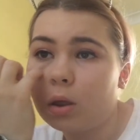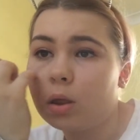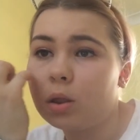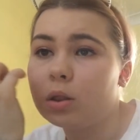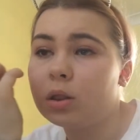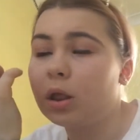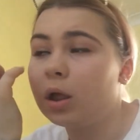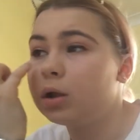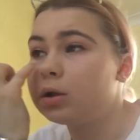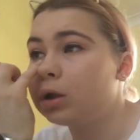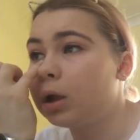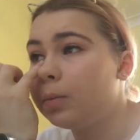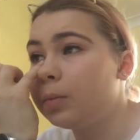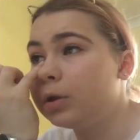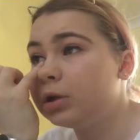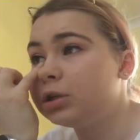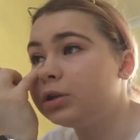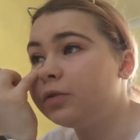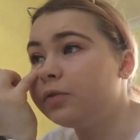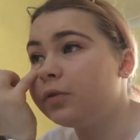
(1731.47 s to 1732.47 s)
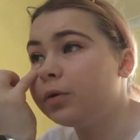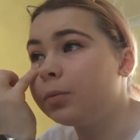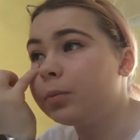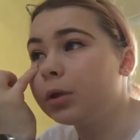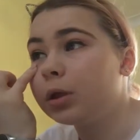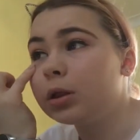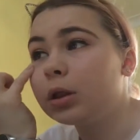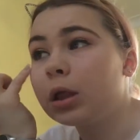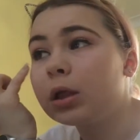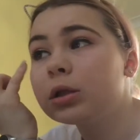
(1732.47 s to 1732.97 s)
and that I'm actually
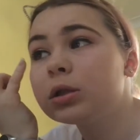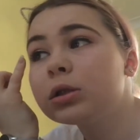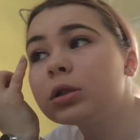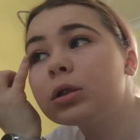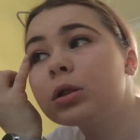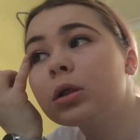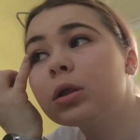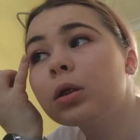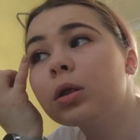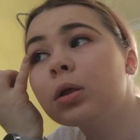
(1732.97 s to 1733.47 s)
filming this